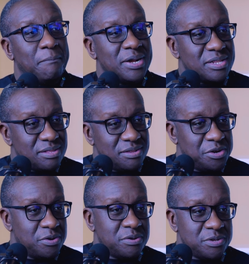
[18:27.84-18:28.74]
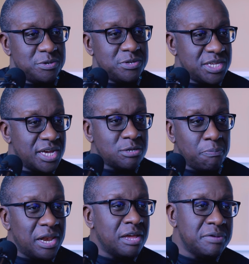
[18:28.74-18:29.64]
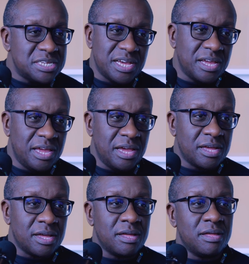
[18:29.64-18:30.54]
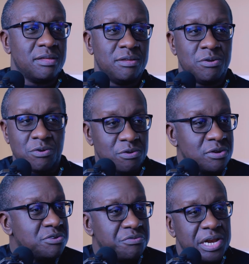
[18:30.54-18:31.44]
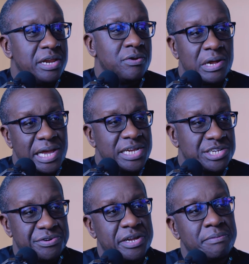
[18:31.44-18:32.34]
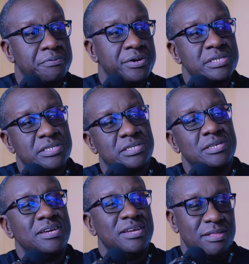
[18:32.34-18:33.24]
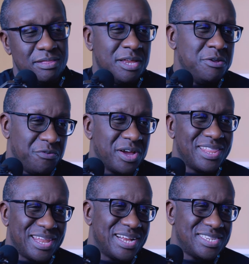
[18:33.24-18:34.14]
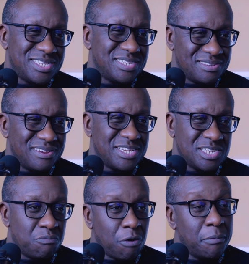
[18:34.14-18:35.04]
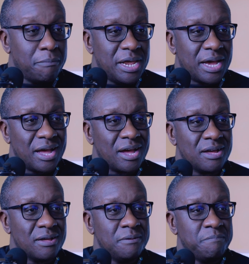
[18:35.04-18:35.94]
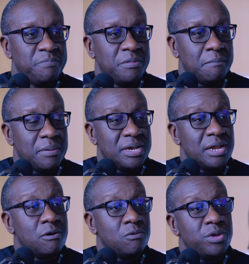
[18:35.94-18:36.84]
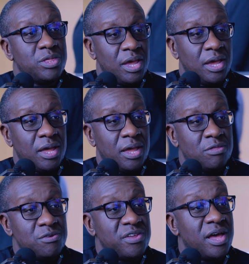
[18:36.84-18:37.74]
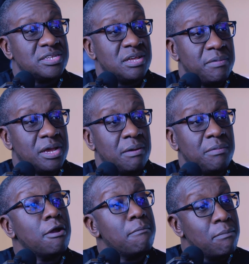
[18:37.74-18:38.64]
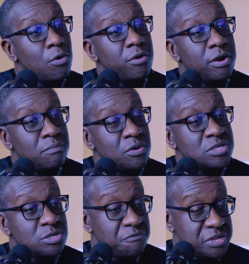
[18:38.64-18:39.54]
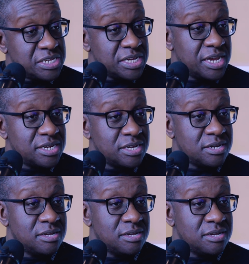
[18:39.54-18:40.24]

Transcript: but you see a spelling mistake here, you don't really know a Nigerian prince, then you figure that that's probably a hack. But now with AI, those hacks are becoming more and more sophisticated.